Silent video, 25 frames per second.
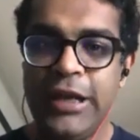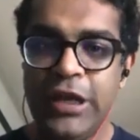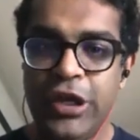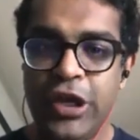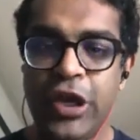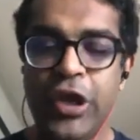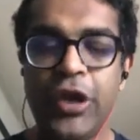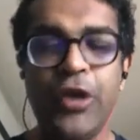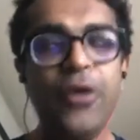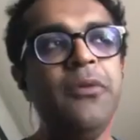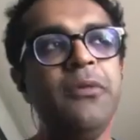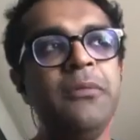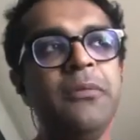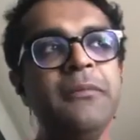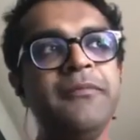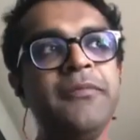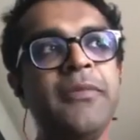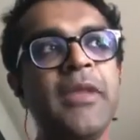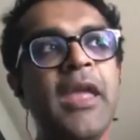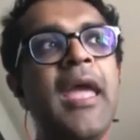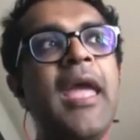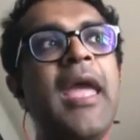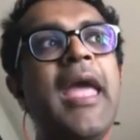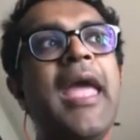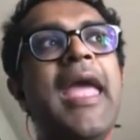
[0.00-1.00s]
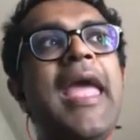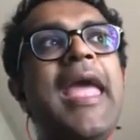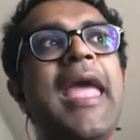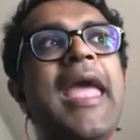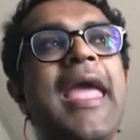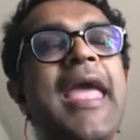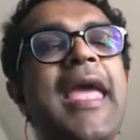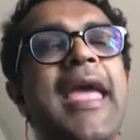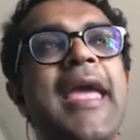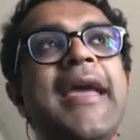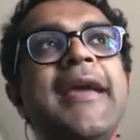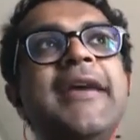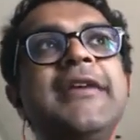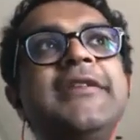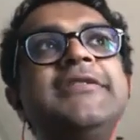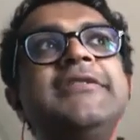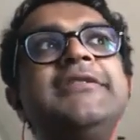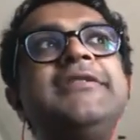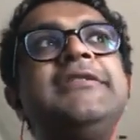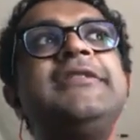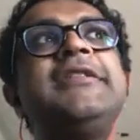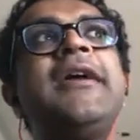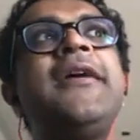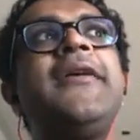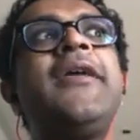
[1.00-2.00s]
do
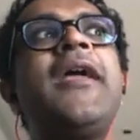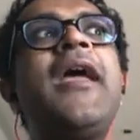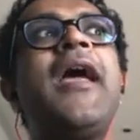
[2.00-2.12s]
is